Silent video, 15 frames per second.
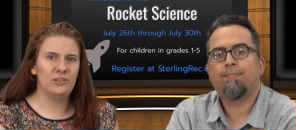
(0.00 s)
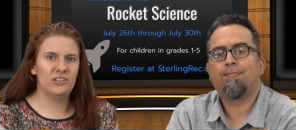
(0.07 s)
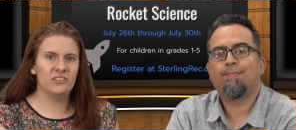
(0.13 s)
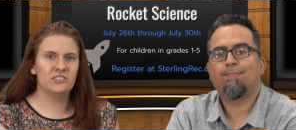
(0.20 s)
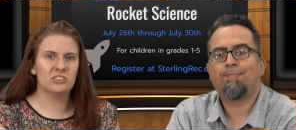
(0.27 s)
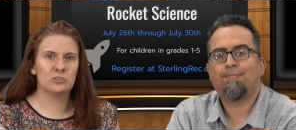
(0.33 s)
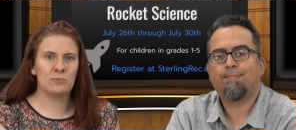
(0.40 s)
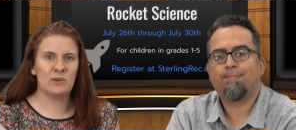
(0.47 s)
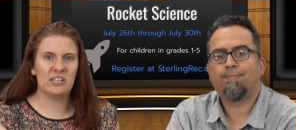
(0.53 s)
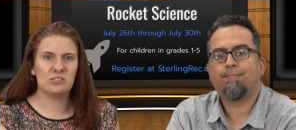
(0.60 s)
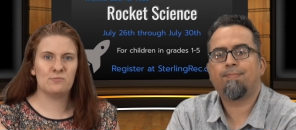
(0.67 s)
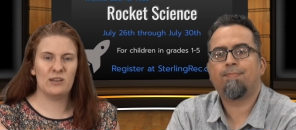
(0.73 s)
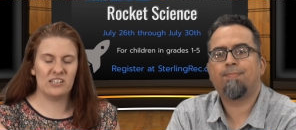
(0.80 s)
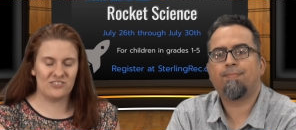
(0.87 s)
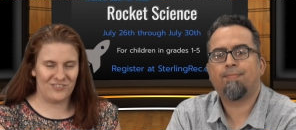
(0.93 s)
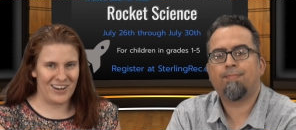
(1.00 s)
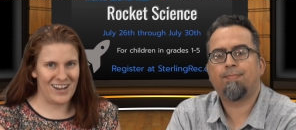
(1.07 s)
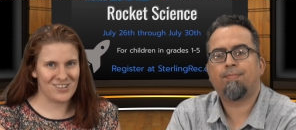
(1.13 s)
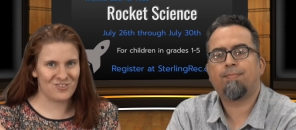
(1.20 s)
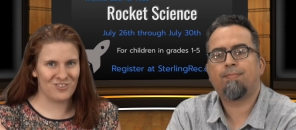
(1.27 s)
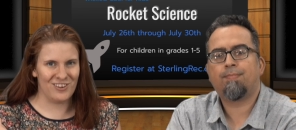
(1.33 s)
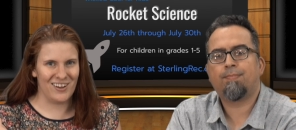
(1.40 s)
Speaker 1: build a space base for
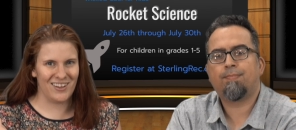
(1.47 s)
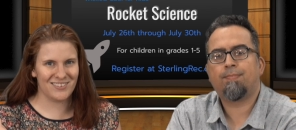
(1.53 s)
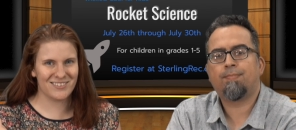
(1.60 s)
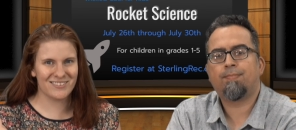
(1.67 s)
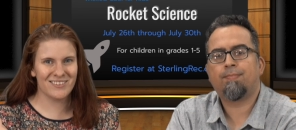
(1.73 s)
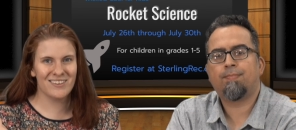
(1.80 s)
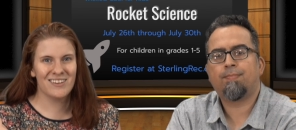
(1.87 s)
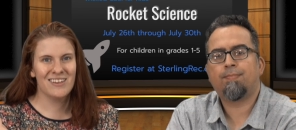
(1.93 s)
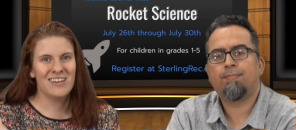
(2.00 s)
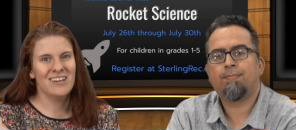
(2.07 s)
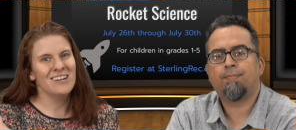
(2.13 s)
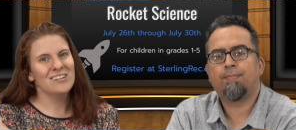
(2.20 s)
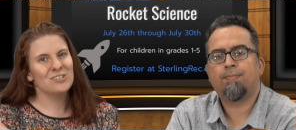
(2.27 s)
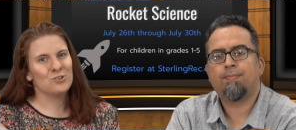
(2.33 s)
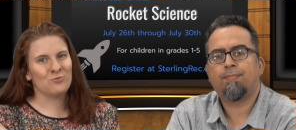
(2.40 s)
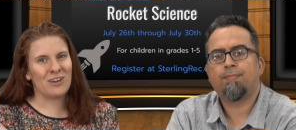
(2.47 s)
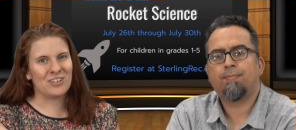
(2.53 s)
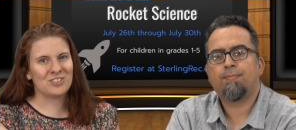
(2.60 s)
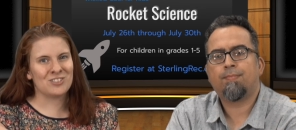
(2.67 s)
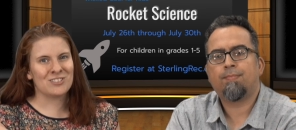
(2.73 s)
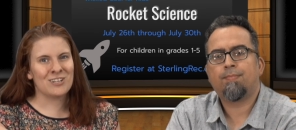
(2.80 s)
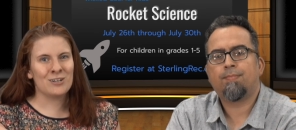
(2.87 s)
astronauts. To
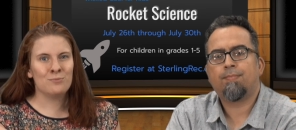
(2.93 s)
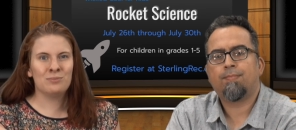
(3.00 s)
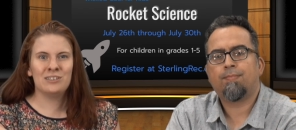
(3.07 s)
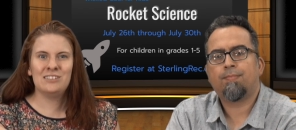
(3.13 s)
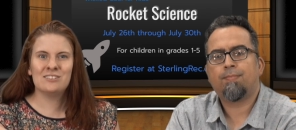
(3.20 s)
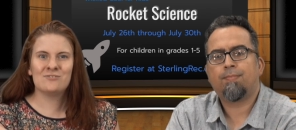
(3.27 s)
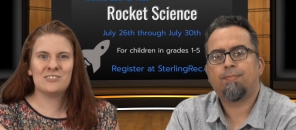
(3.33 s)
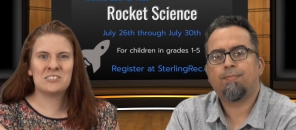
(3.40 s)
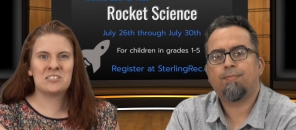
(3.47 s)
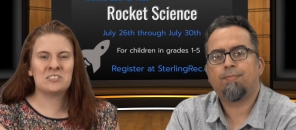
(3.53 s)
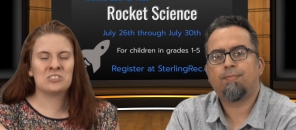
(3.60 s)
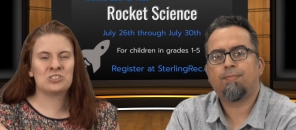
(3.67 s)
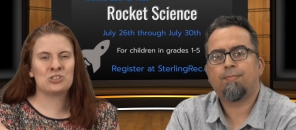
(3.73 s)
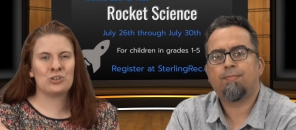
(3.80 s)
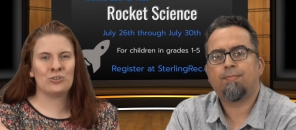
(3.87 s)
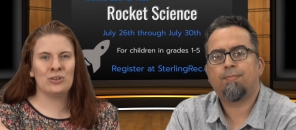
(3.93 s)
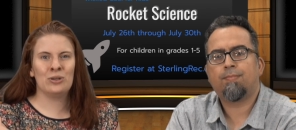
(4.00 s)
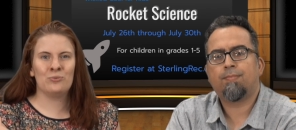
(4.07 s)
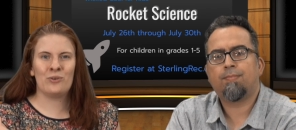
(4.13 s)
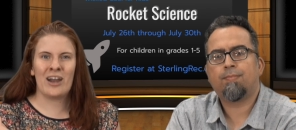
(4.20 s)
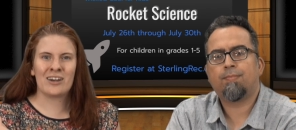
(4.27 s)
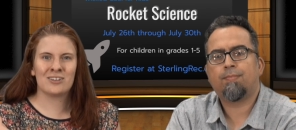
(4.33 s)
register, please visit
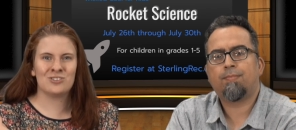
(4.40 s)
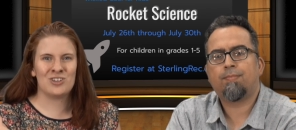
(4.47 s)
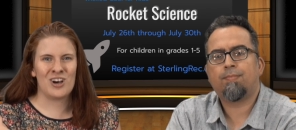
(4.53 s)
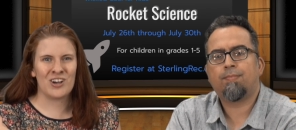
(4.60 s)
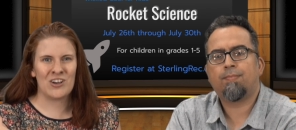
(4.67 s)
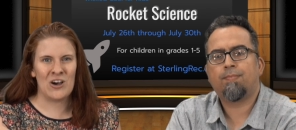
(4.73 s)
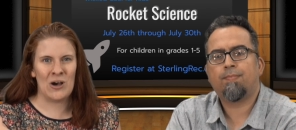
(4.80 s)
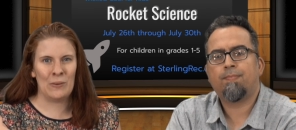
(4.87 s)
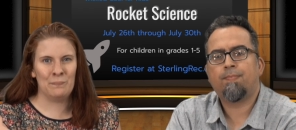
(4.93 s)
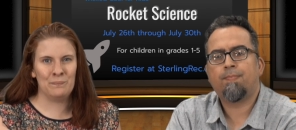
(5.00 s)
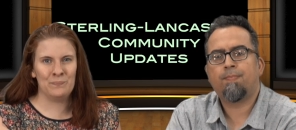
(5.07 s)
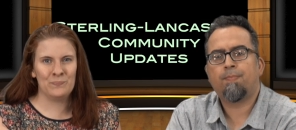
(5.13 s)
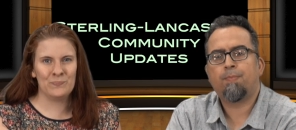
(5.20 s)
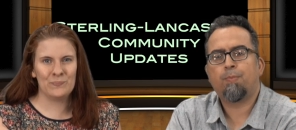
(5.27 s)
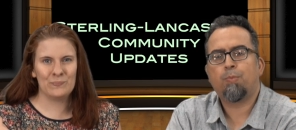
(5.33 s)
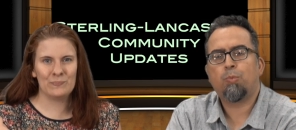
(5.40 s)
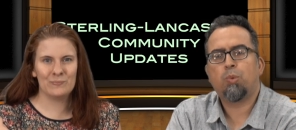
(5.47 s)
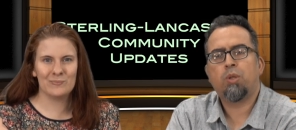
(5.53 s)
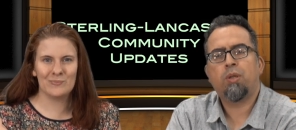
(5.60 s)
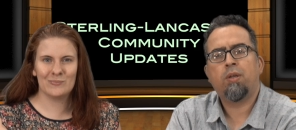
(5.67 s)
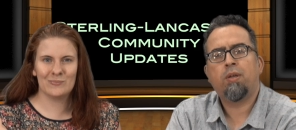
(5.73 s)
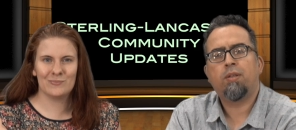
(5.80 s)
sterlingrec.com.
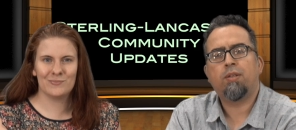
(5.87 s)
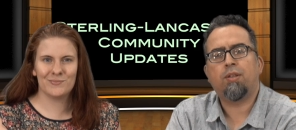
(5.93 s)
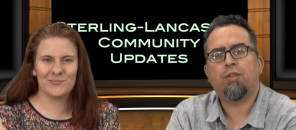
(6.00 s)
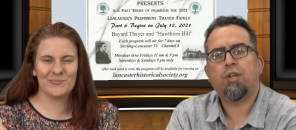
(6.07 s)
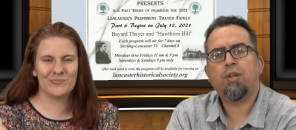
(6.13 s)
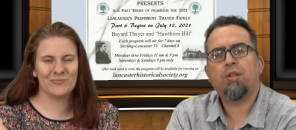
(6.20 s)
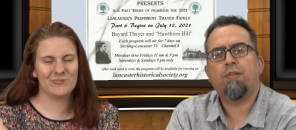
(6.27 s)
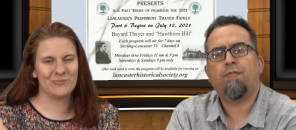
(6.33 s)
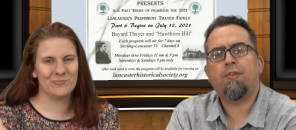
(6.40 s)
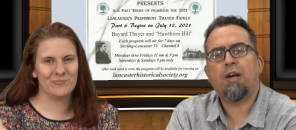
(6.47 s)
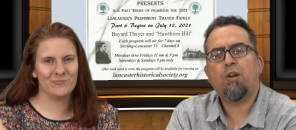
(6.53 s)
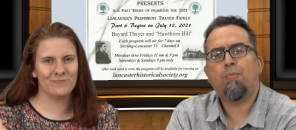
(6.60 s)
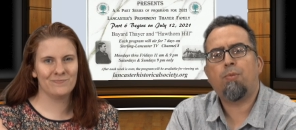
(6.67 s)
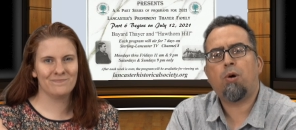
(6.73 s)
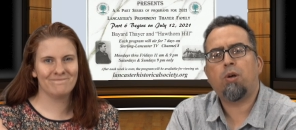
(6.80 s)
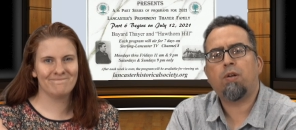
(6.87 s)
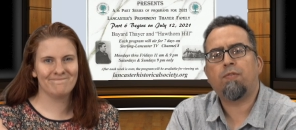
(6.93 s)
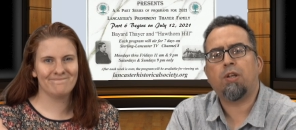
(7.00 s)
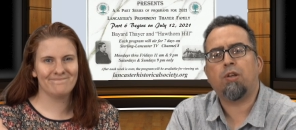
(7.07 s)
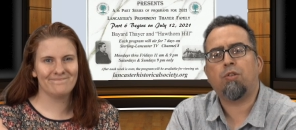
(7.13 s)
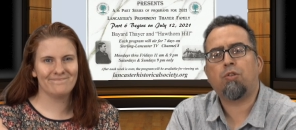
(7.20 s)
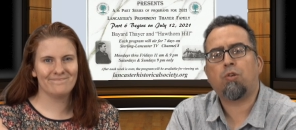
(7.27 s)
Speaker 2: The sixth and final part of the
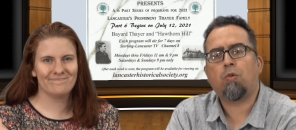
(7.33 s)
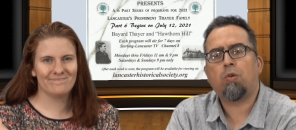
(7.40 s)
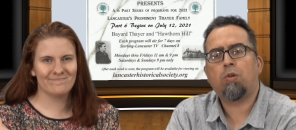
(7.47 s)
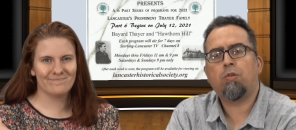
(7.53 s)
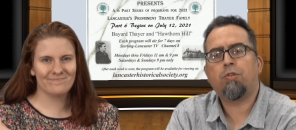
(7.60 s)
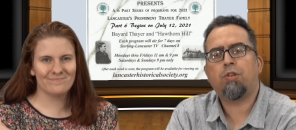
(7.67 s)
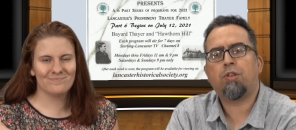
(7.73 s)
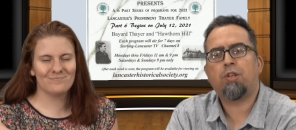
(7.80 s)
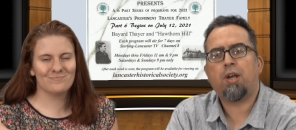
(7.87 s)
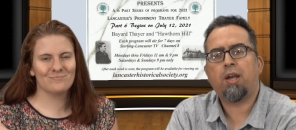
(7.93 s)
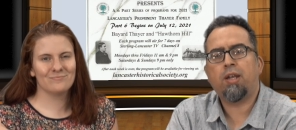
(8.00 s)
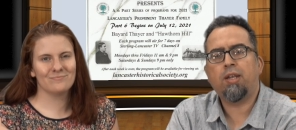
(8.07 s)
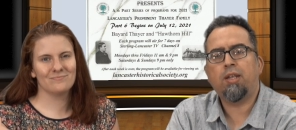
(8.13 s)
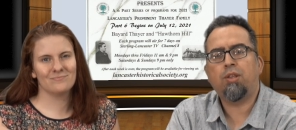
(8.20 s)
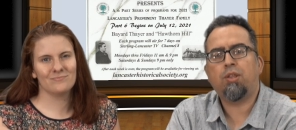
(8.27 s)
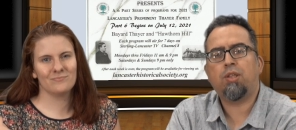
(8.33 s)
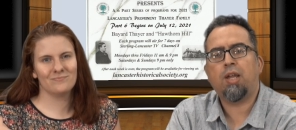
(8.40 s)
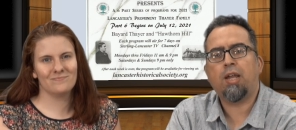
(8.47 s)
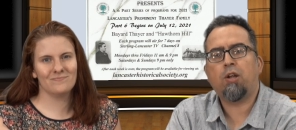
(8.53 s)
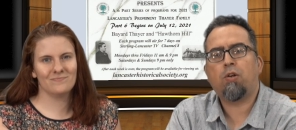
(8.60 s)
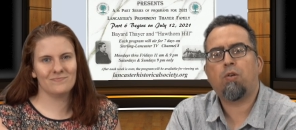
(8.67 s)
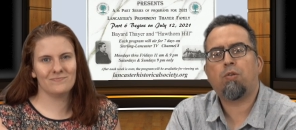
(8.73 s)
Historical Society's
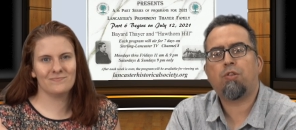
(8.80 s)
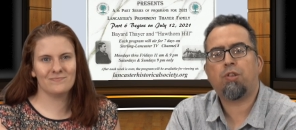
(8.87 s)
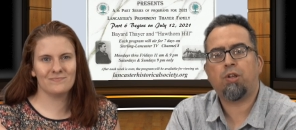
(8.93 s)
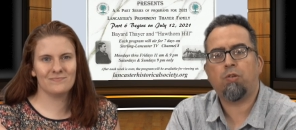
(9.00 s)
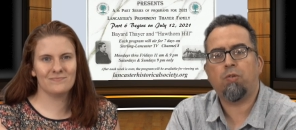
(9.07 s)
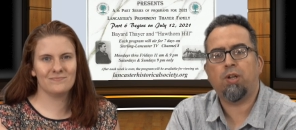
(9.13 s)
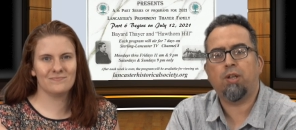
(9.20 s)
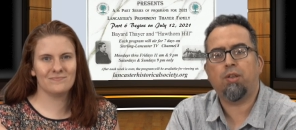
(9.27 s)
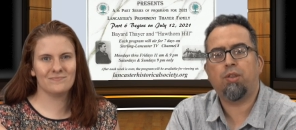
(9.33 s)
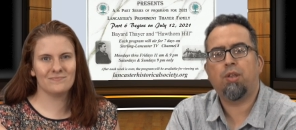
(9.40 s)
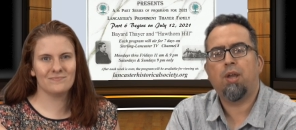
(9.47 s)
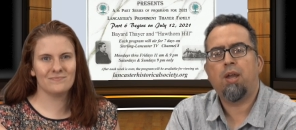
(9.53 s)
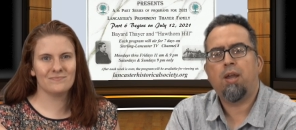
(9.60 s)
Thayer series,